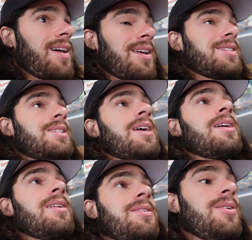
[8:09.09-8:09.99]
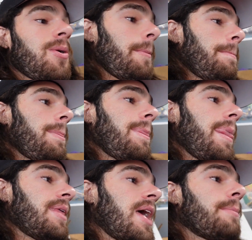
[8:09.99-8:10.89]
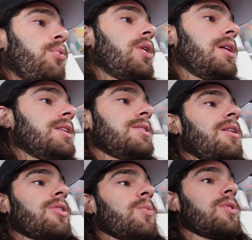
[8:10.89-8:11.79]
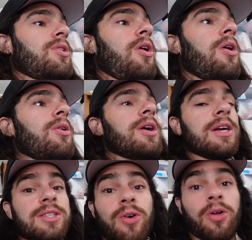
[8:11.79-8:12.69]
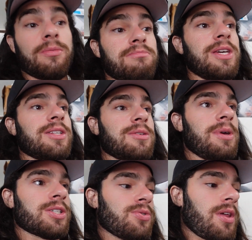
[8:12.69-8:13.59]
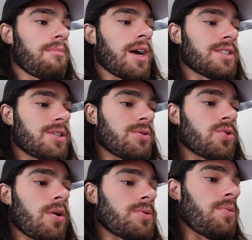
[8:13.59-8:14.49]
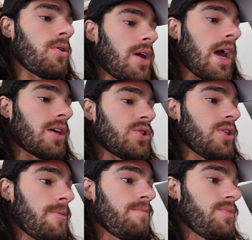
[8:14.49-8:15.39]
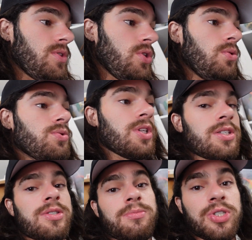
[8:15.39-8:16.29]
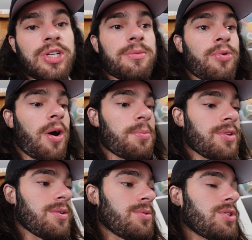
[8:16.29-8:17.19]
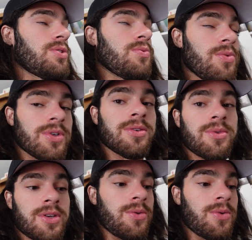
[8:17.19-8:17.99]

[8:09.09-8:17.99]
I'd say, you know, at that point, it's nothing with the car, it's all on me to make sure that my skills are up to par to actually use this machine properly, which is really, really